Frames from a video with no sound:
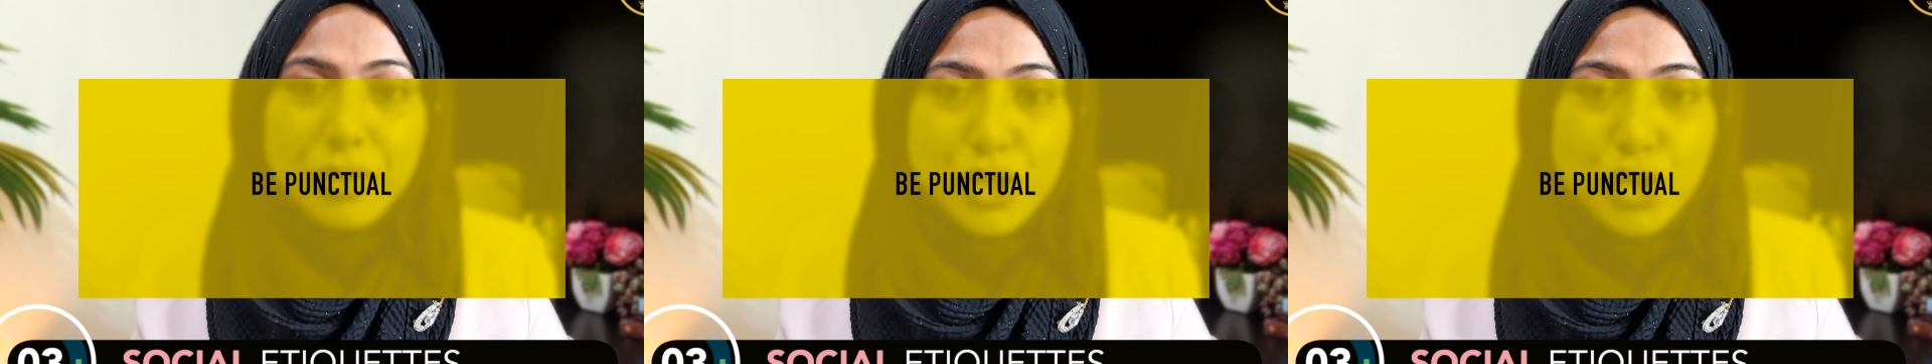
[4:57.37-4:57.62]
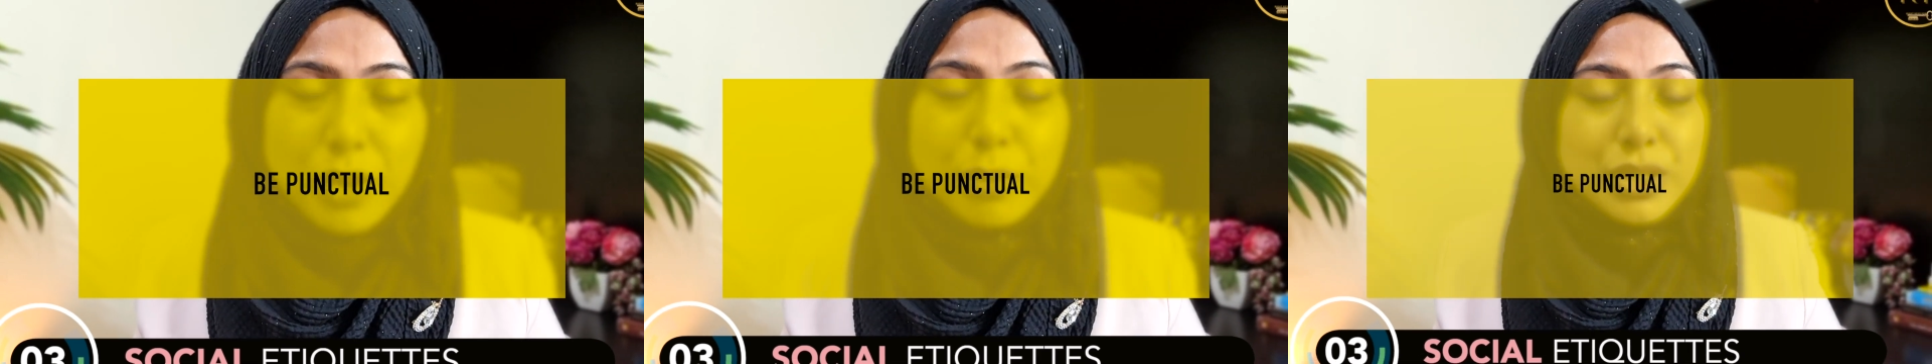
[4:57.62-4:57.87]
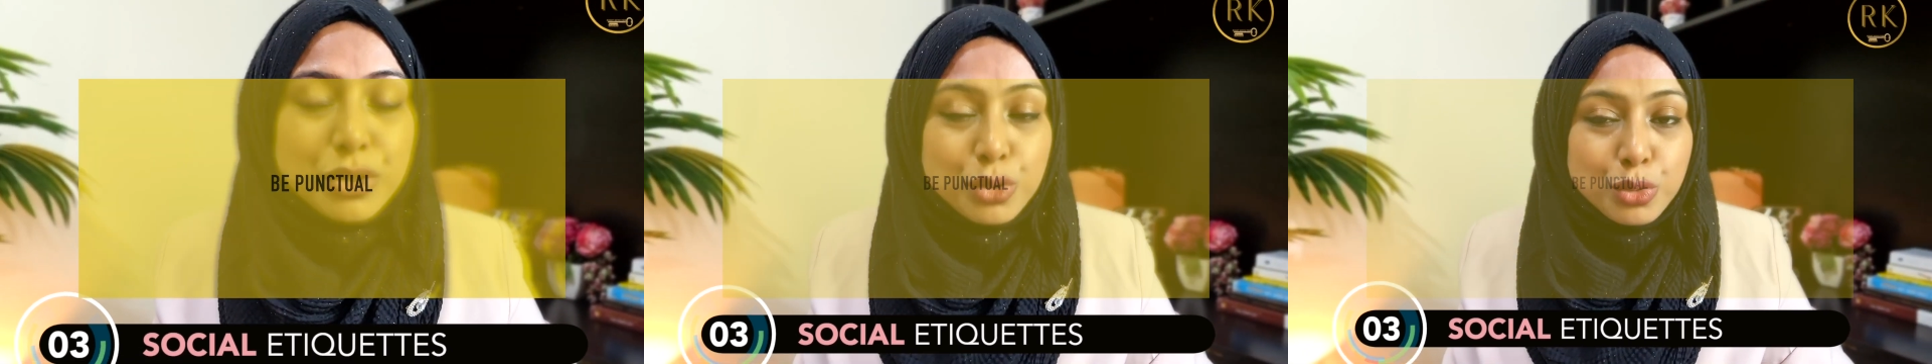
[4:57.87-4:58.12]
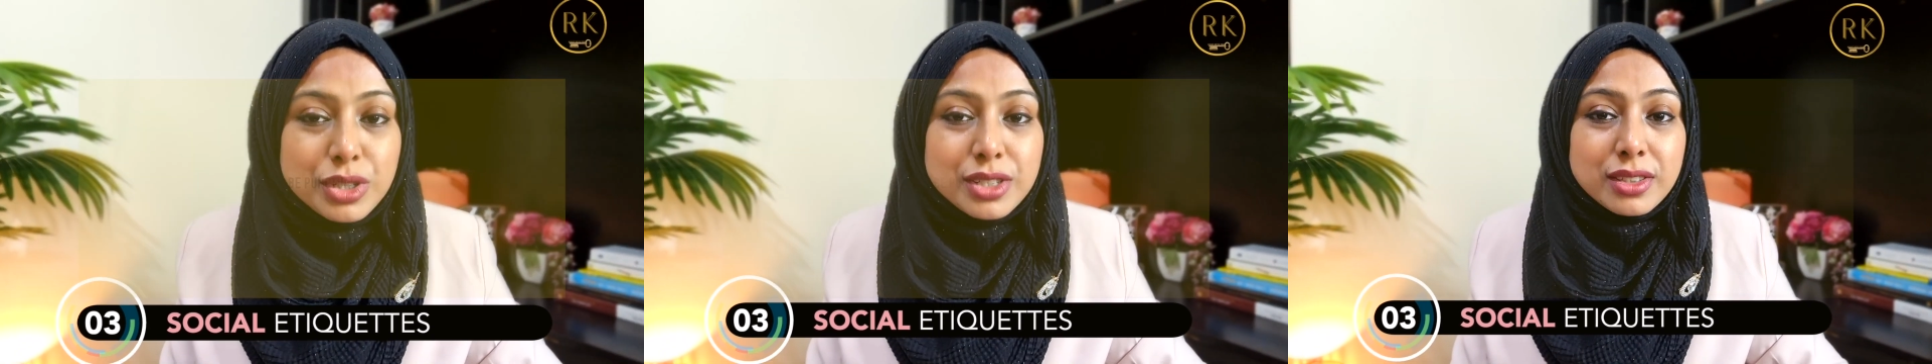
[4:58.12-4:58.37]
shop,
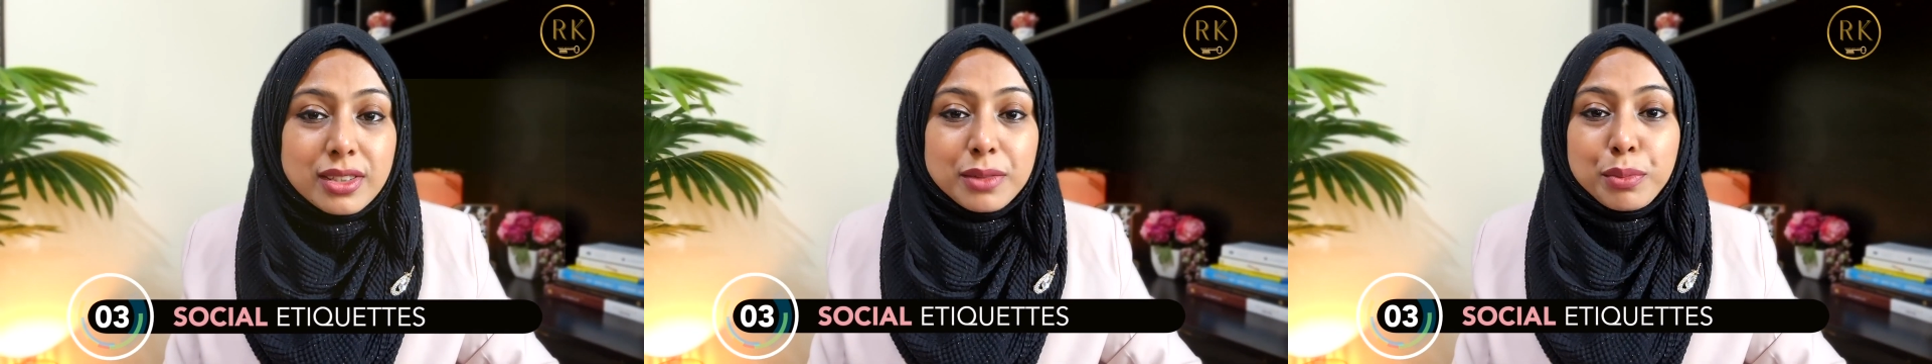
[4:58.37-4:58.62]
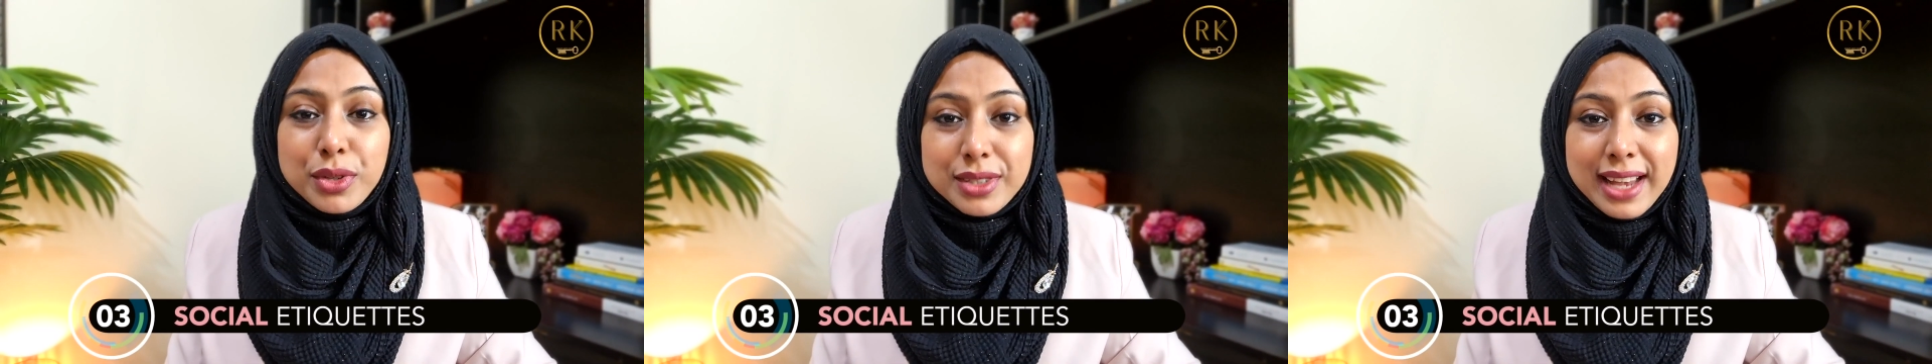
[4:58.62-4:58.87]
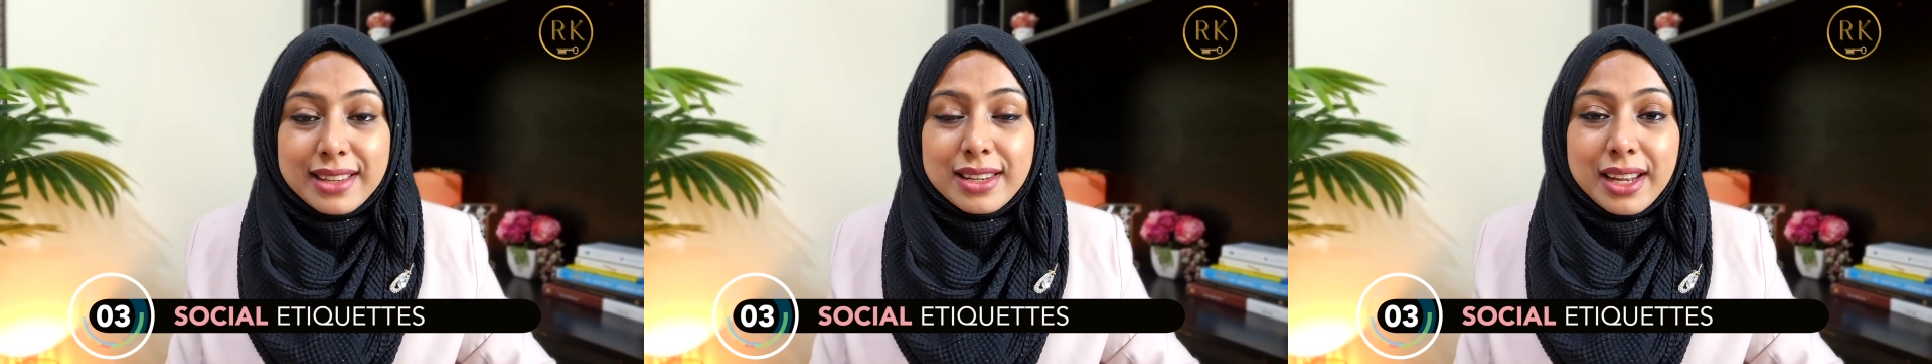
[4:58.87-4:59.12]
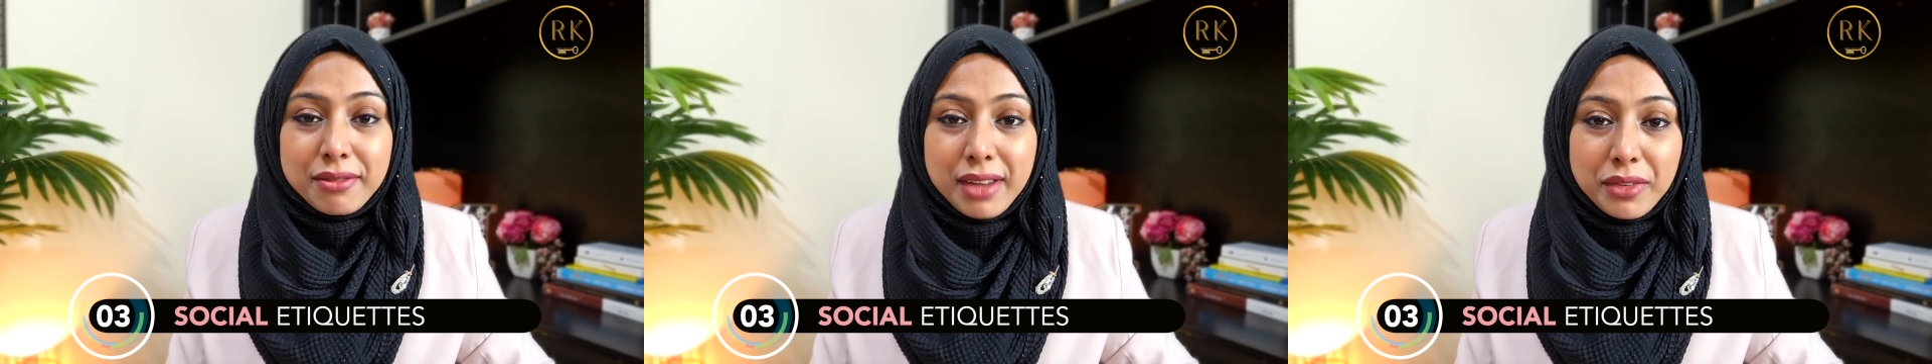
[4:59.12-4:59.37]
do turn up precisely
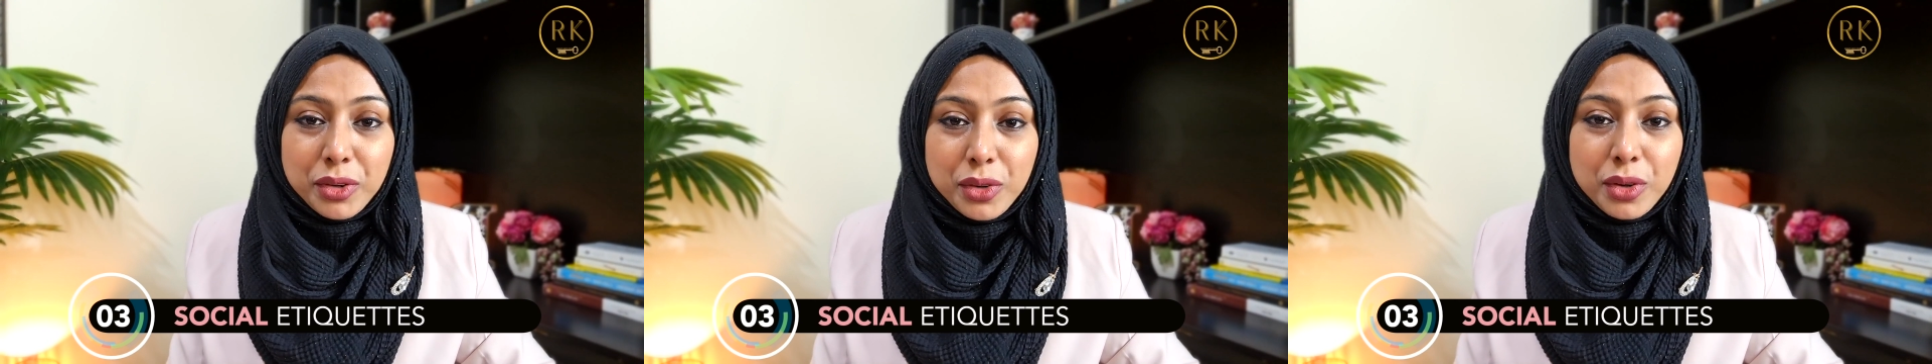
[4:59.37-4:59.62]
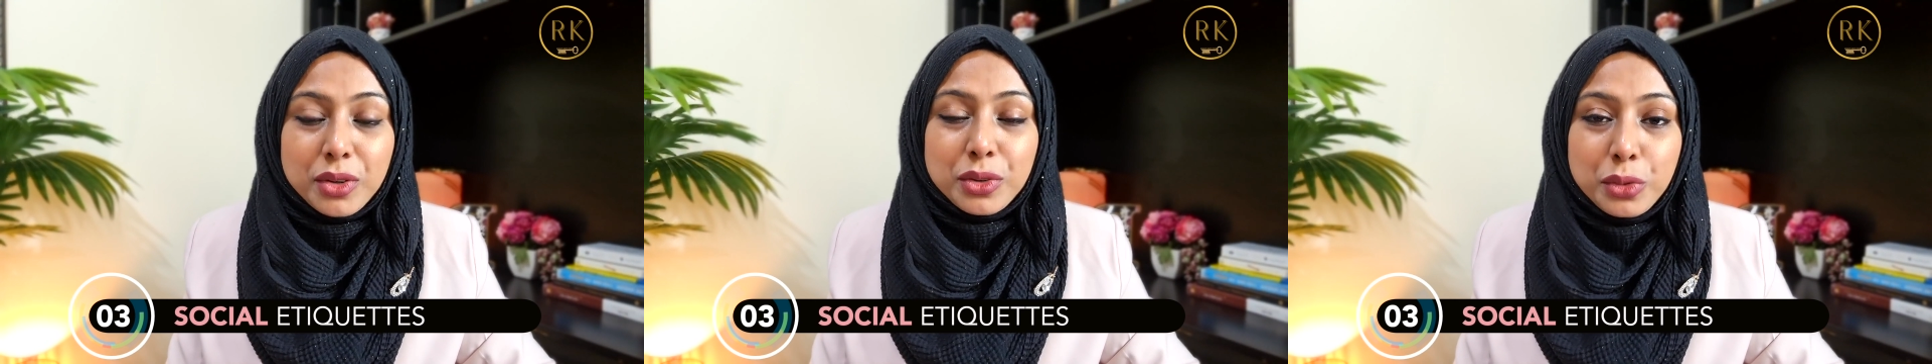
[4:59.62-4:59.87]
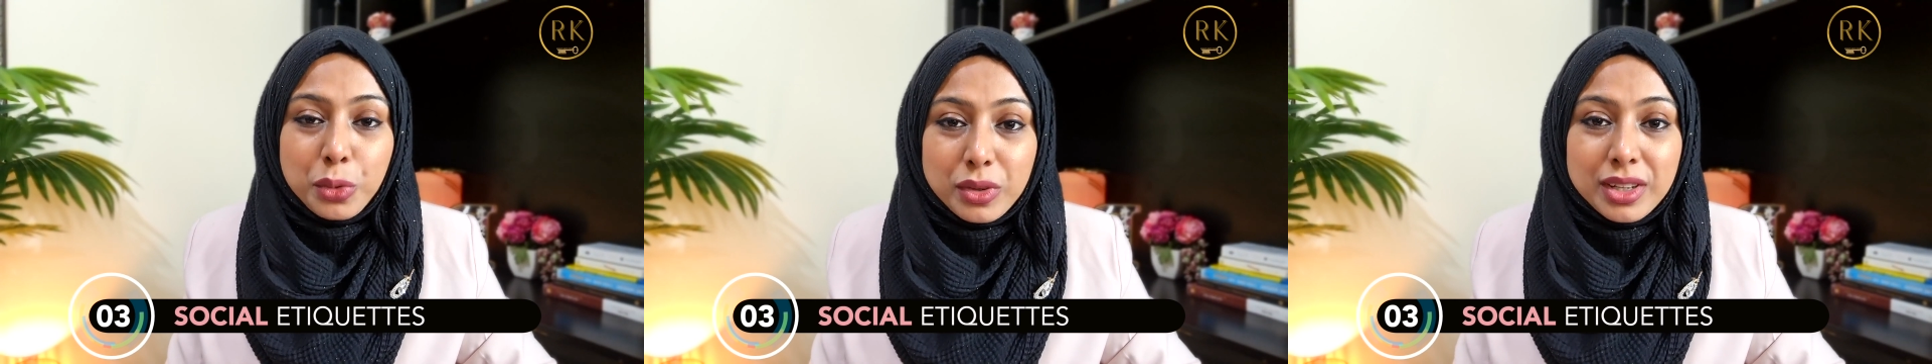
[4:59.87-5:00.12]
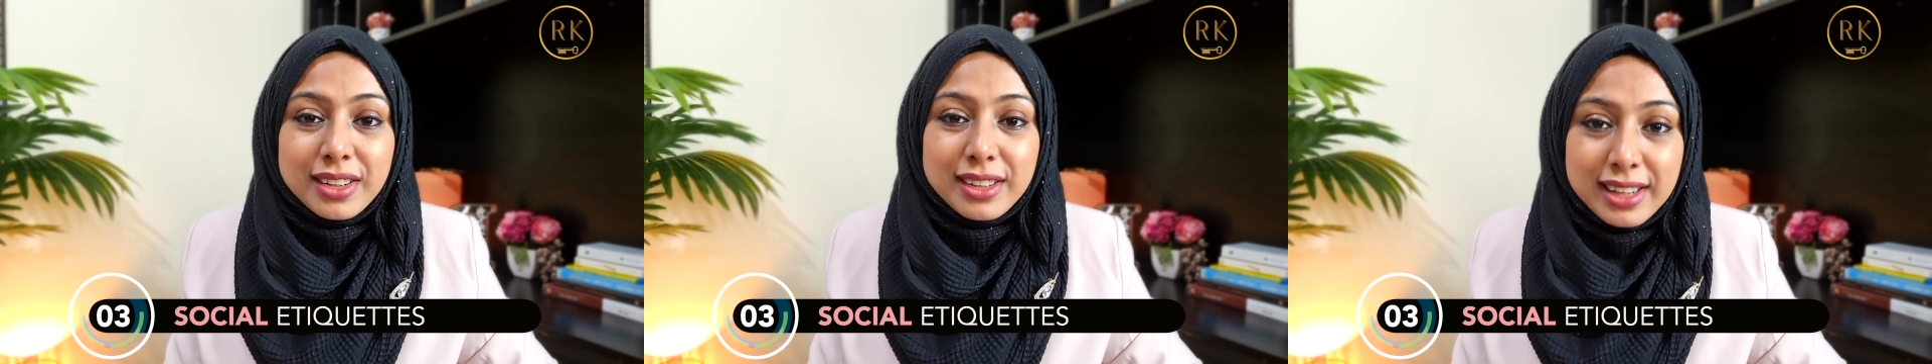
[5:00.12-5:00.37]
at 5 o'clock. Don't
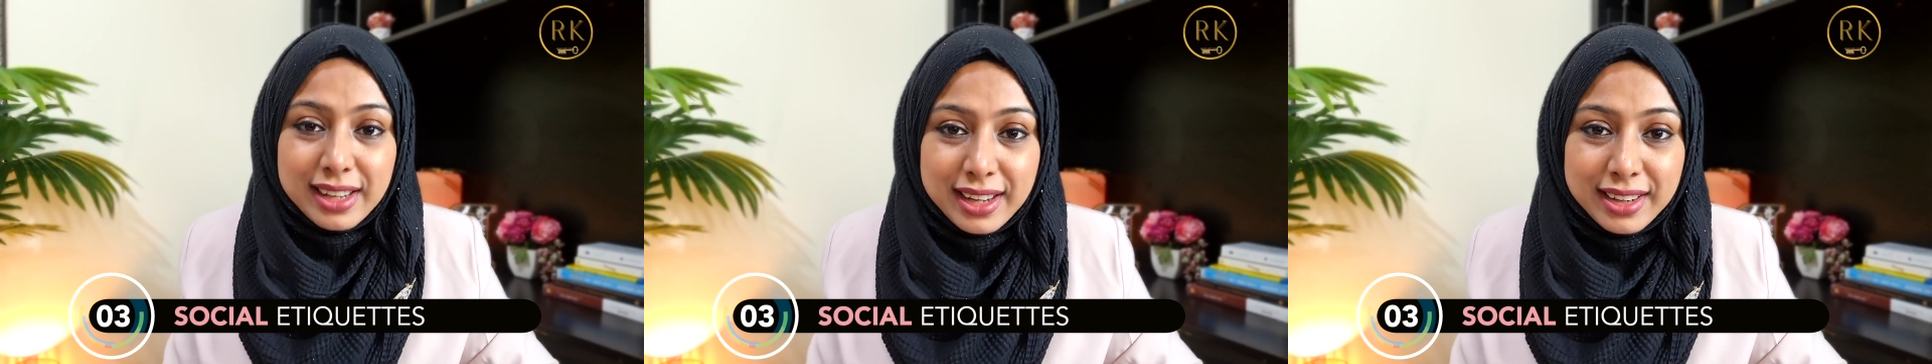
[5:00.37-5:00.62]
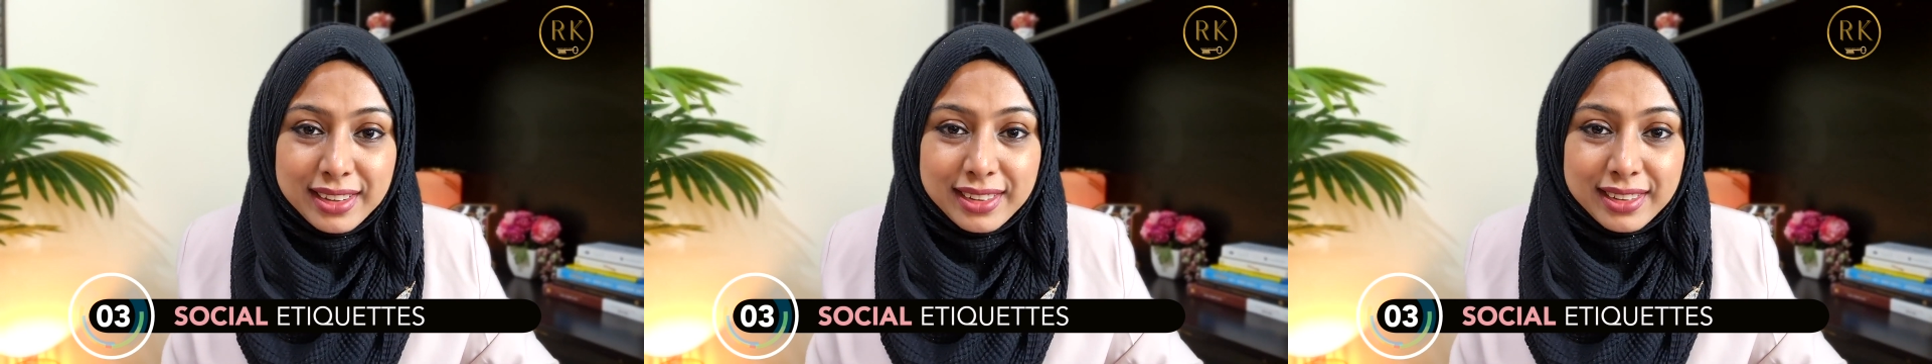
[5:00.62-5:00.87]
delay it.